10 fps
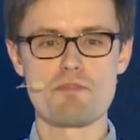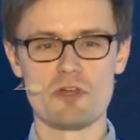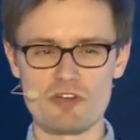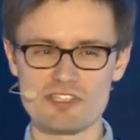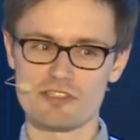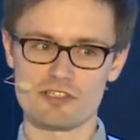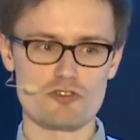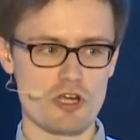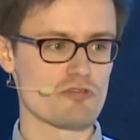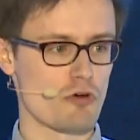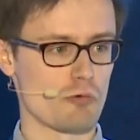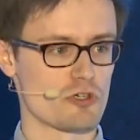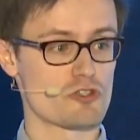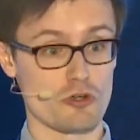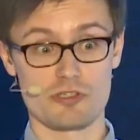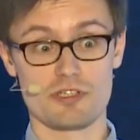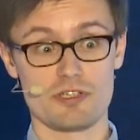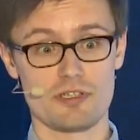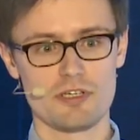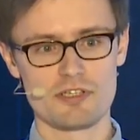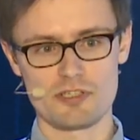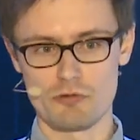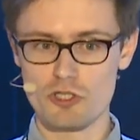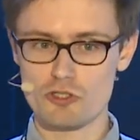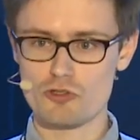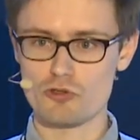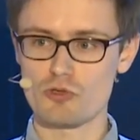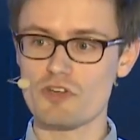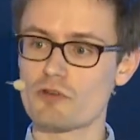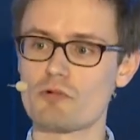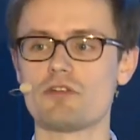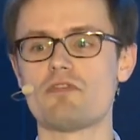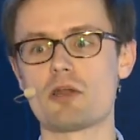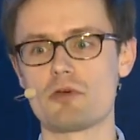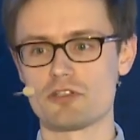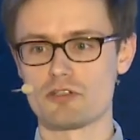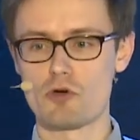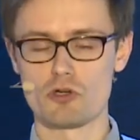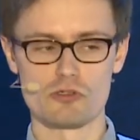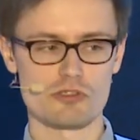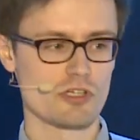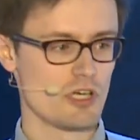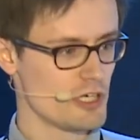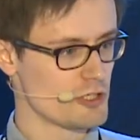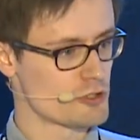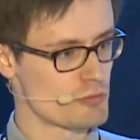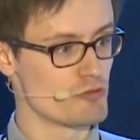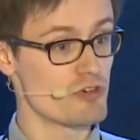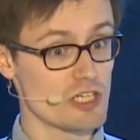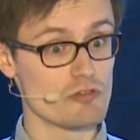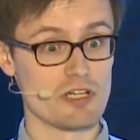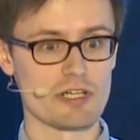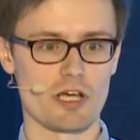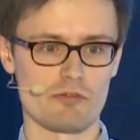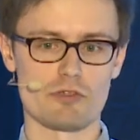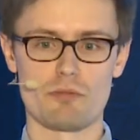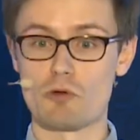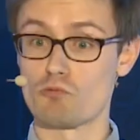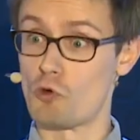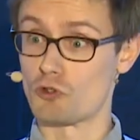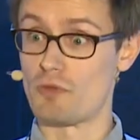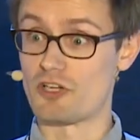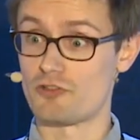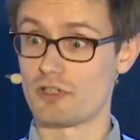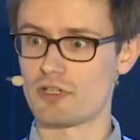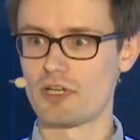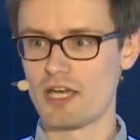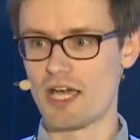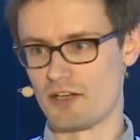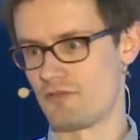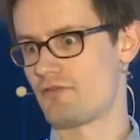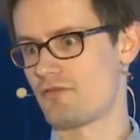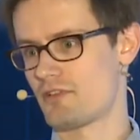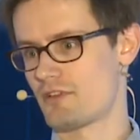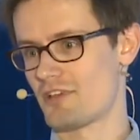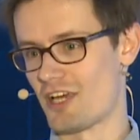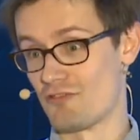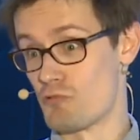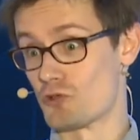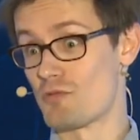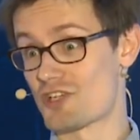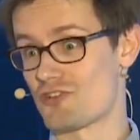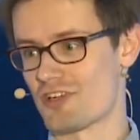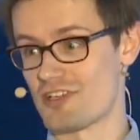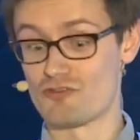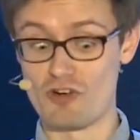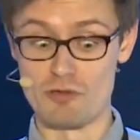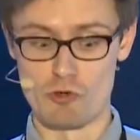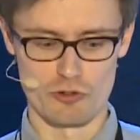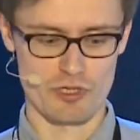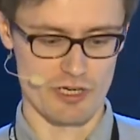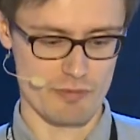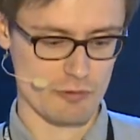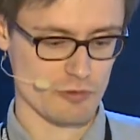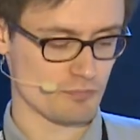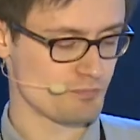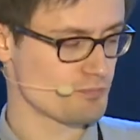there isn't a straightforward choice here. So you need to, even when evaluating your models, you need to be really, really careful about what you're measuring, and if what you're measuring is really what you care about.